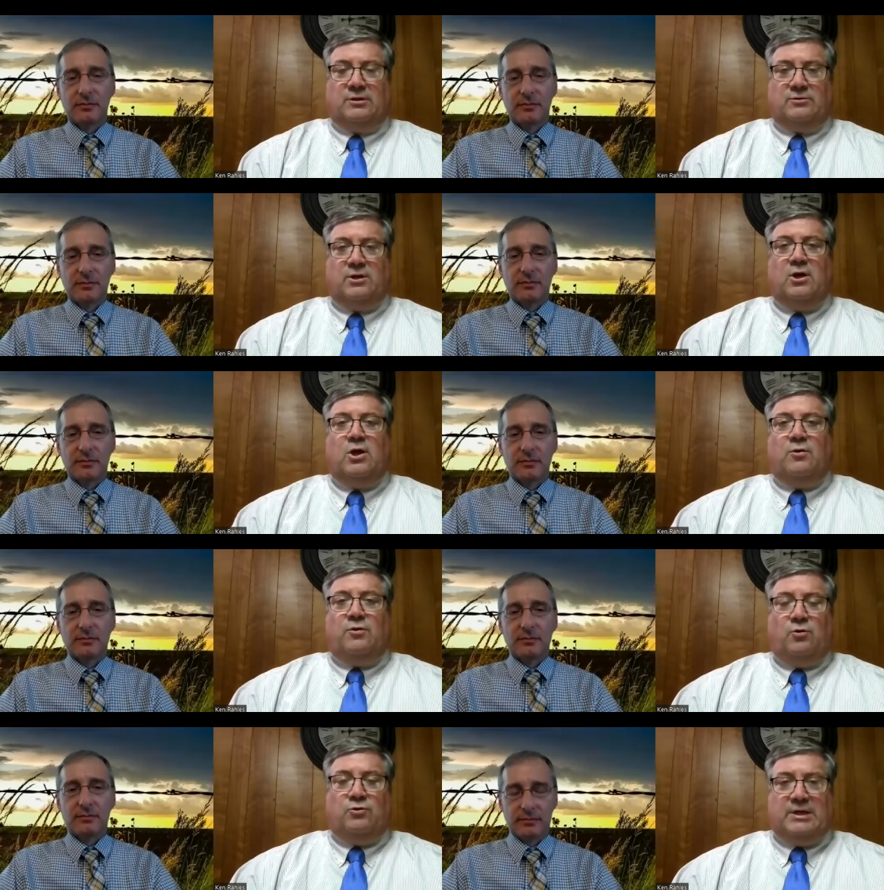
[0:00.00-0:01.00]
Speaker 1: is
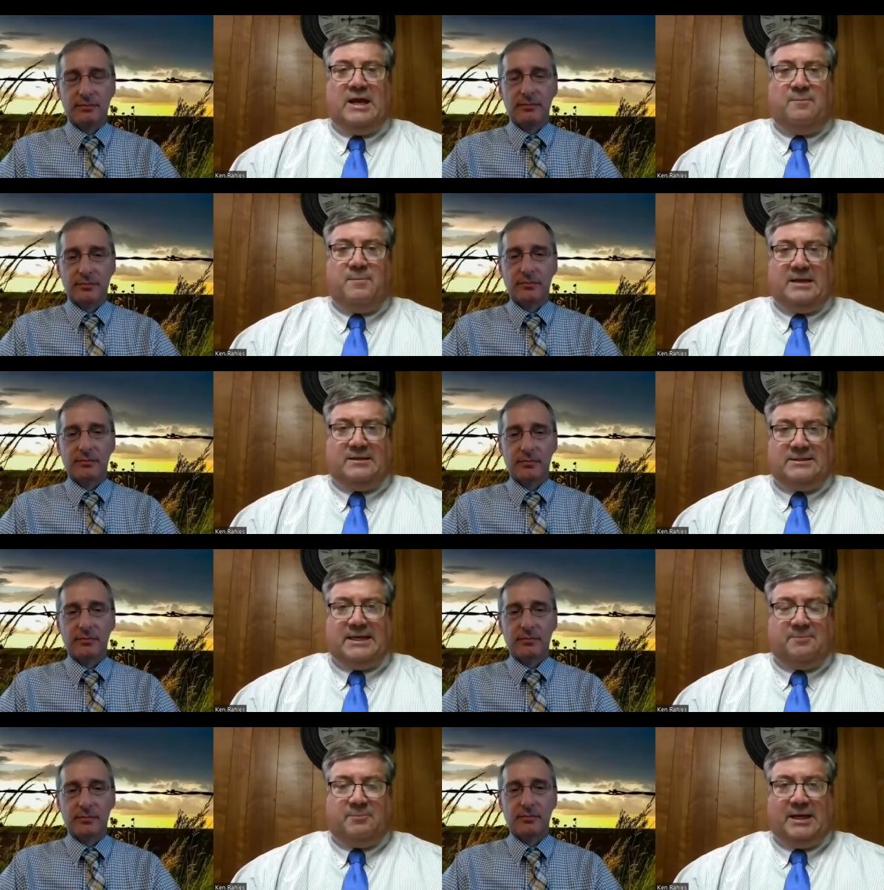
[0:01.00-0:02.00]
those mm-hmm. that have made
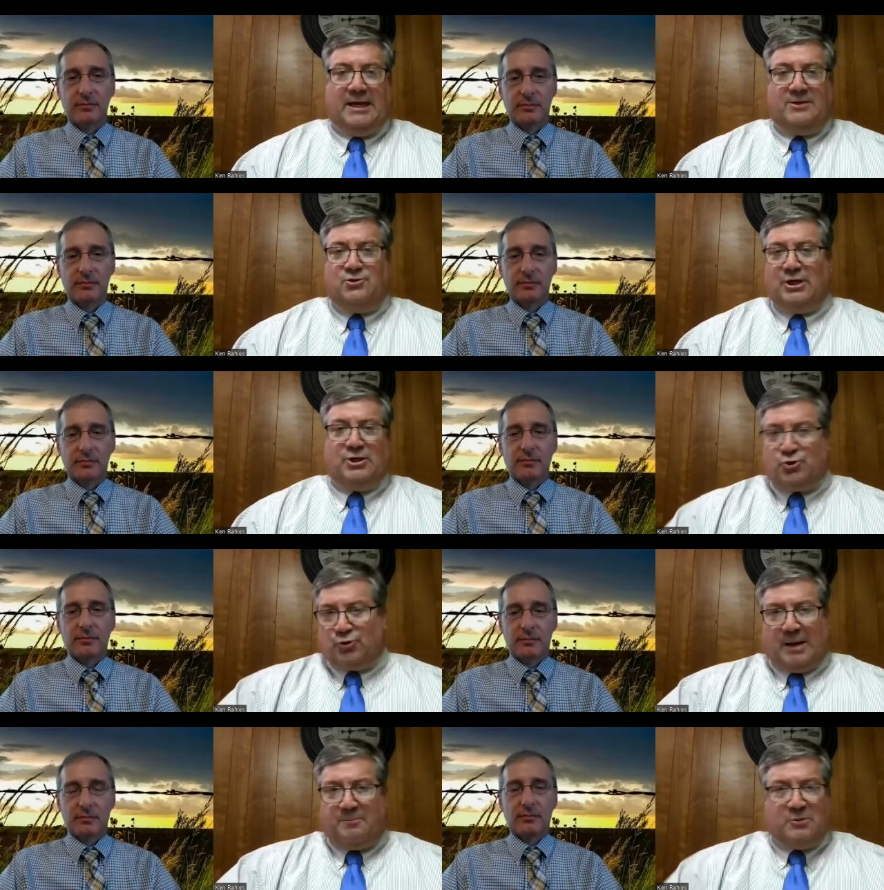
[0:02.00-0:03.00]
estate plans. You got to
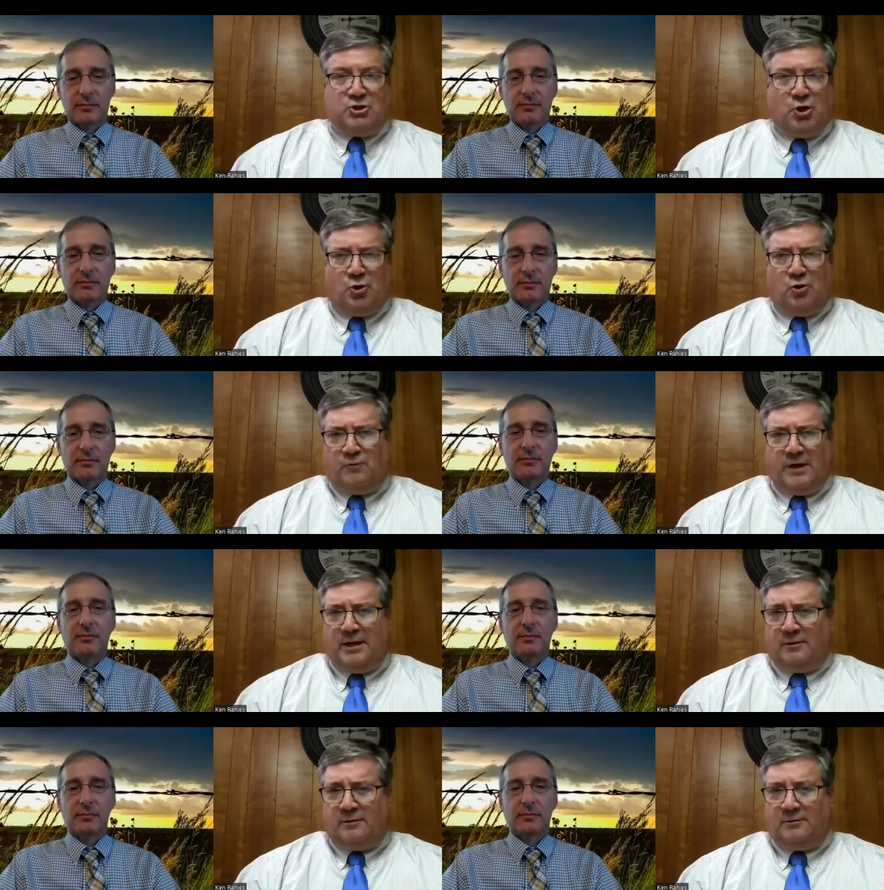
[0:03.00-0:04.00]
scrap them and start all over
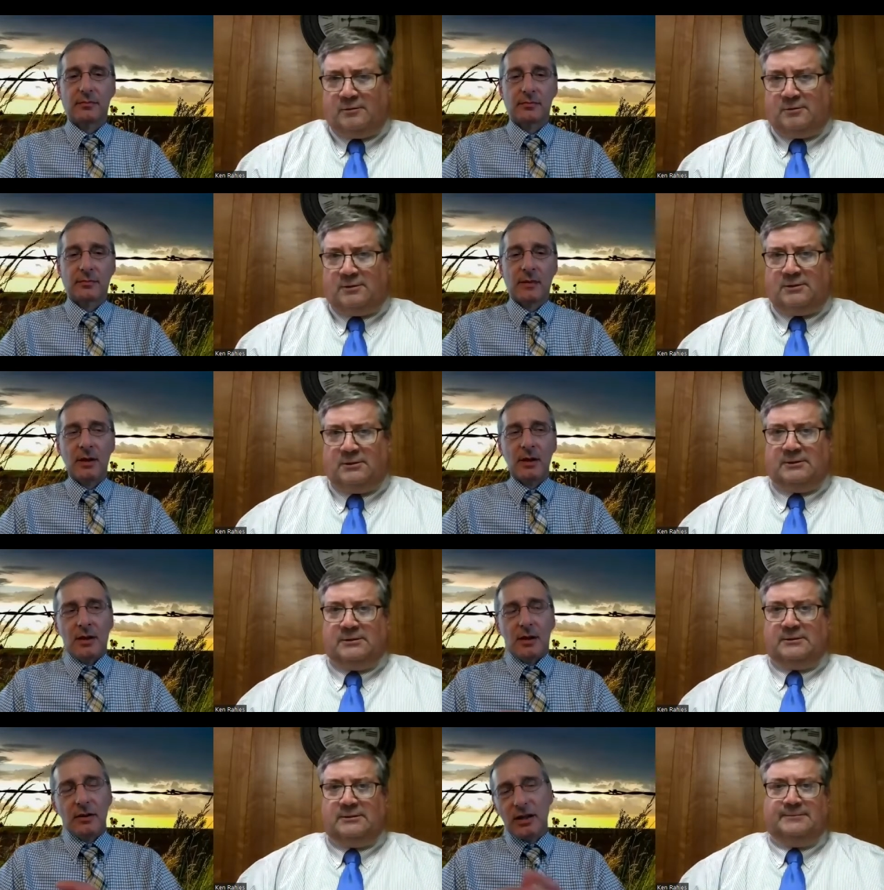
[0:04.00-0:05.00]
now
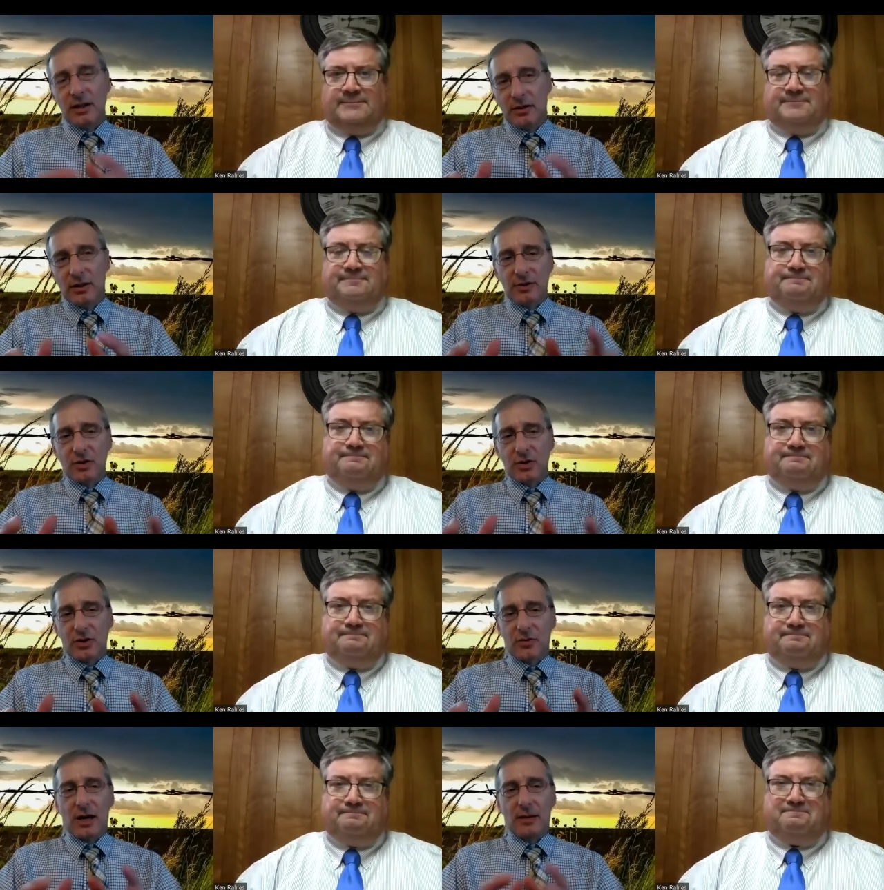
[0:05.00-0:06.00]
Speaker 2: you don't have to
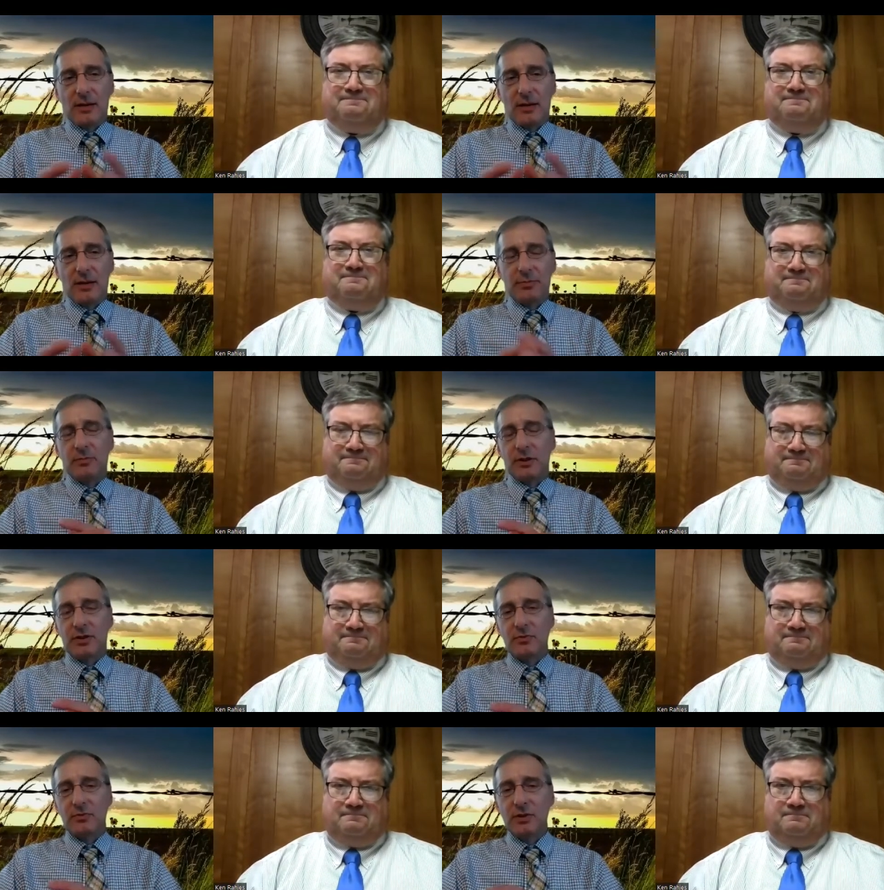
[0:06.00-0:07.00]
scrap them, but you
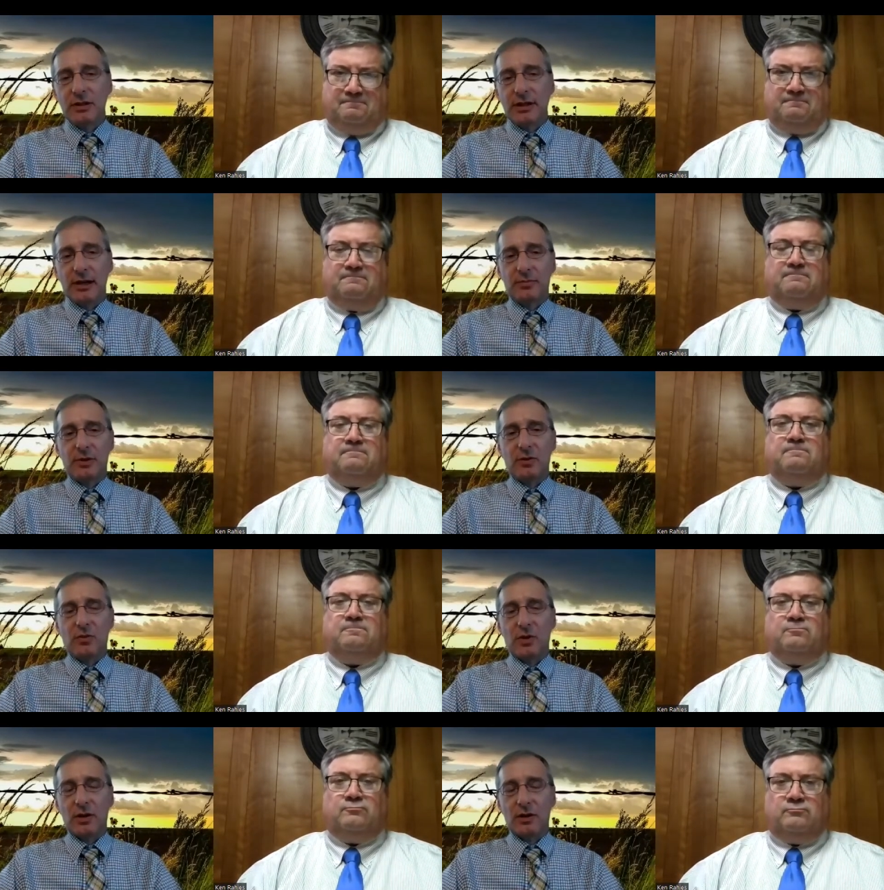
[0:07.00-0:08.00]
really have to be
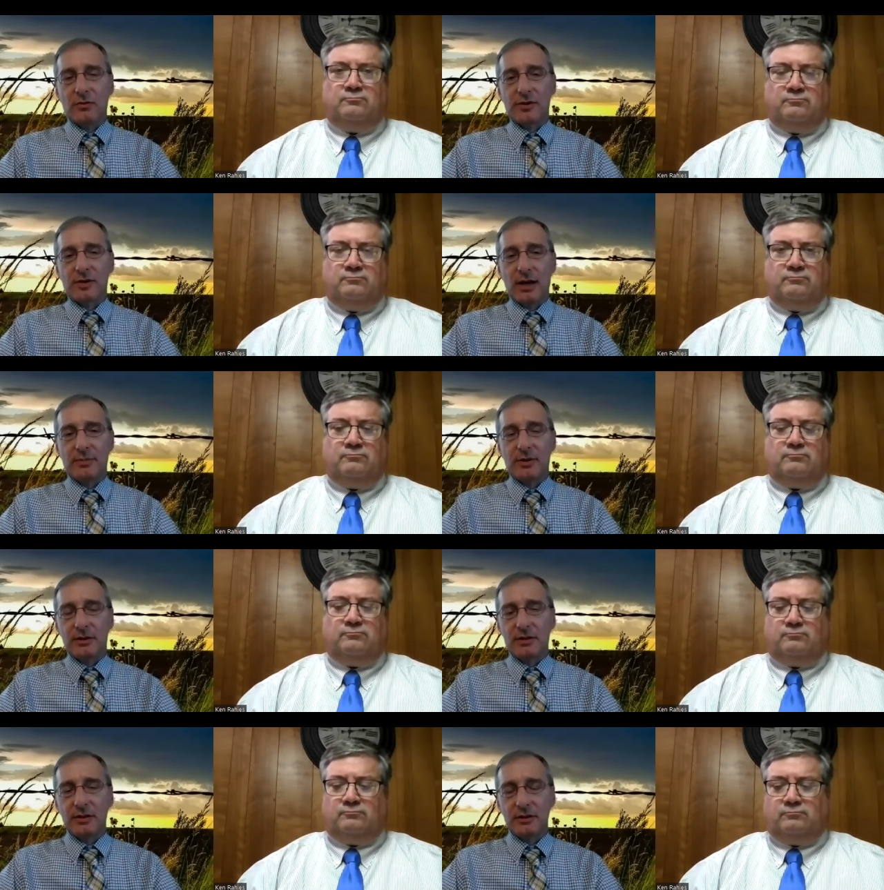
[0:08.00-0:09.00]
aware of what's happening
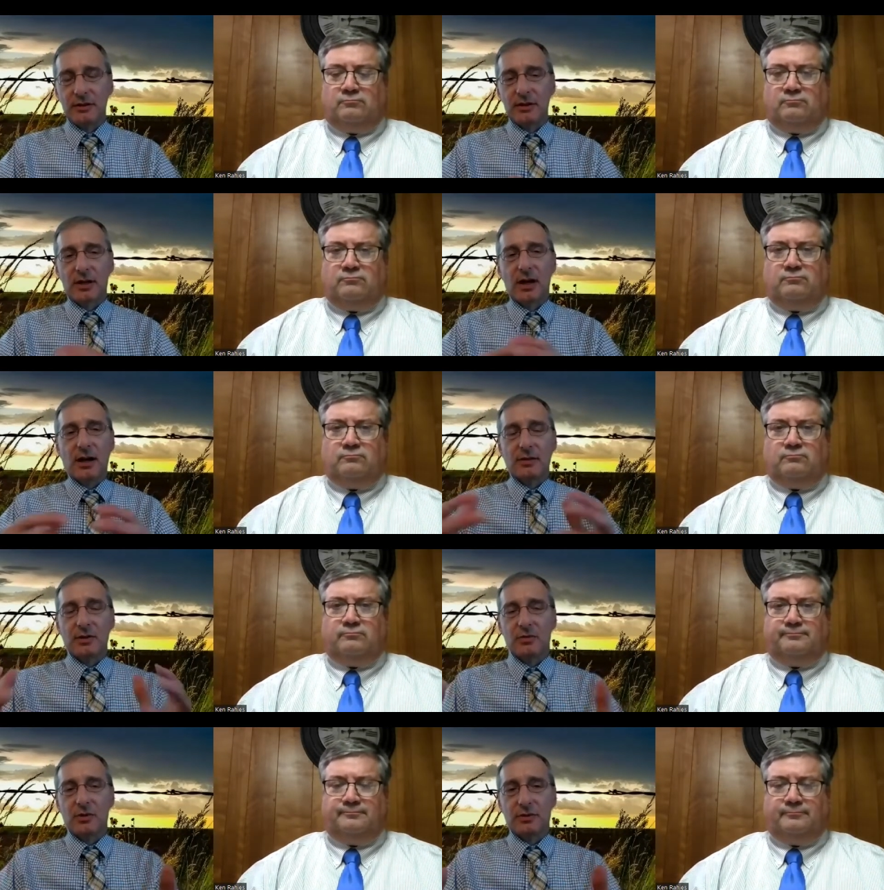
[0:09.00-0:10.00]
in, in the economy
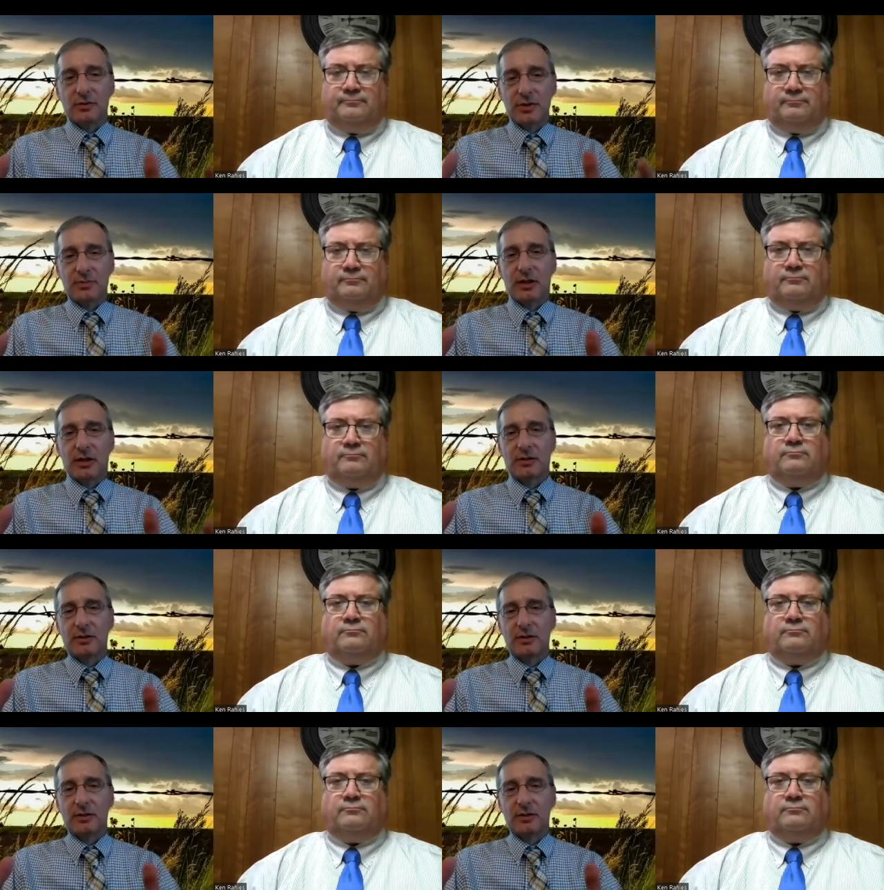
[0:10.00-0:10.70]
with respect to